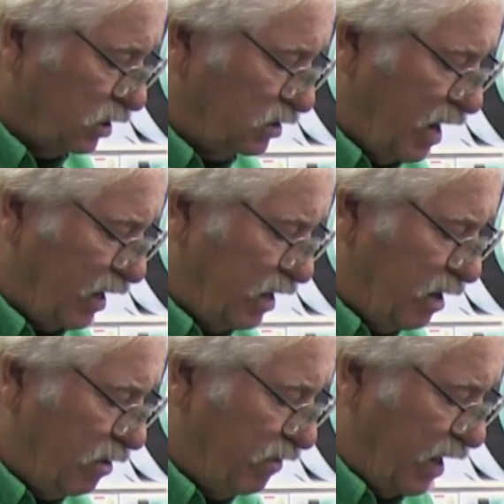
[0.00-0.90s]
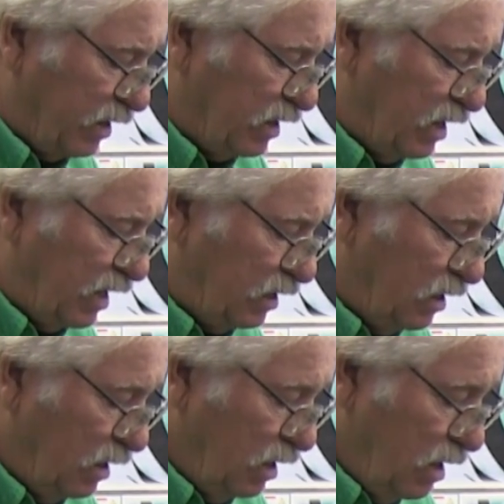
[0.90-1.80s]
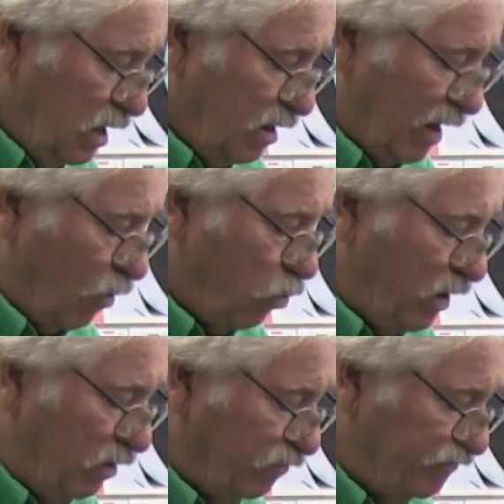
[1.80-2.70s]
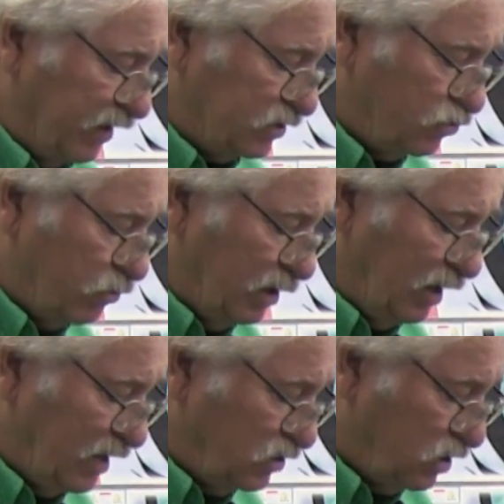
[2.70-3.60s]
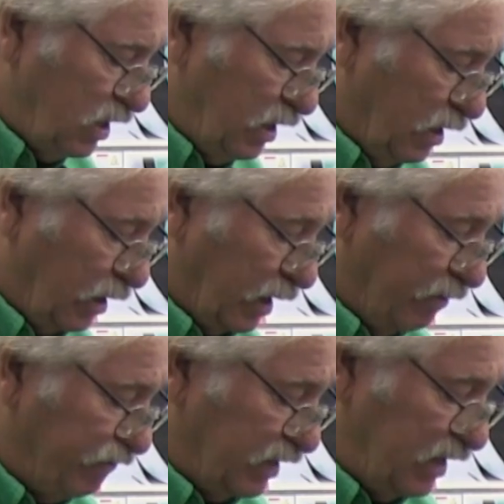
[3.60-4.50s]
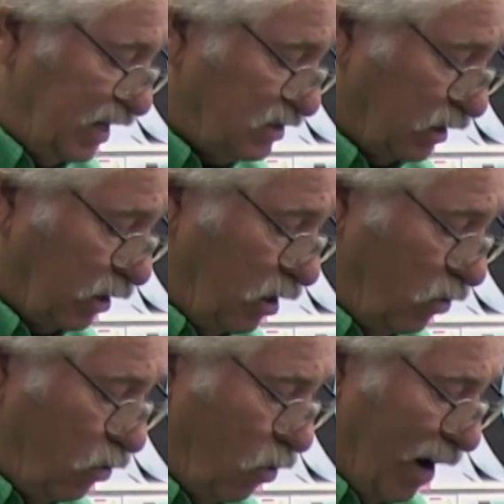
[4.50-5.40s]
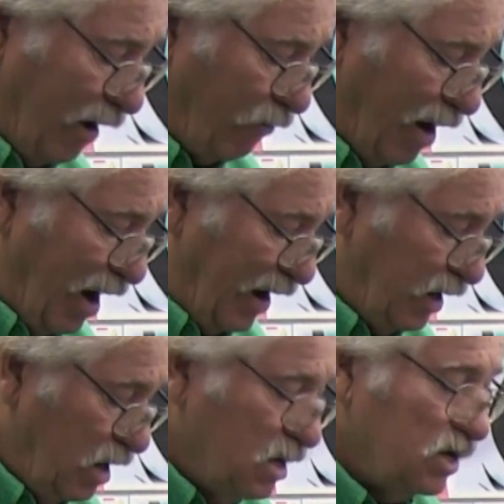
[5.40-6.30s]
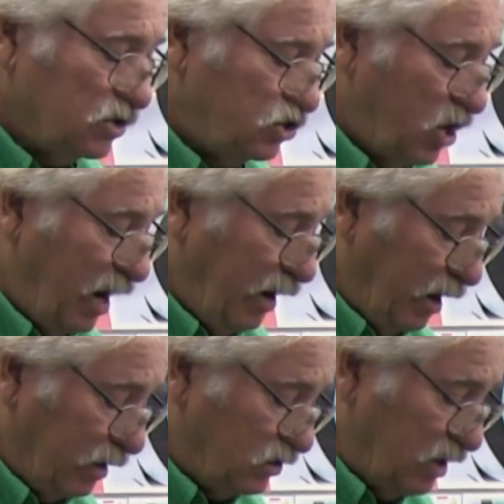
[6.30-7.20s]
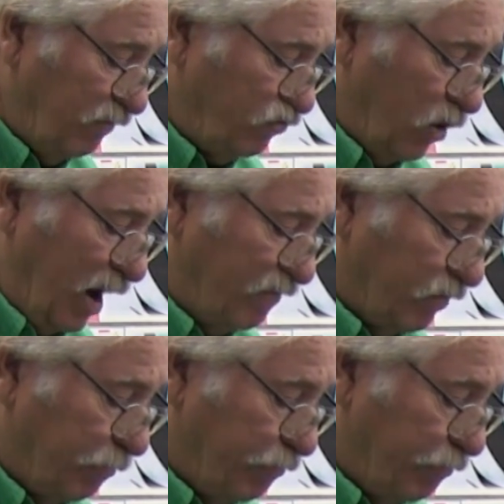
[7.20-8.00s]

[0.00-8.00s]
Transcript: to take care of that nut. That wheel fits really snug. If it doesn't go quite right, check and see if you have a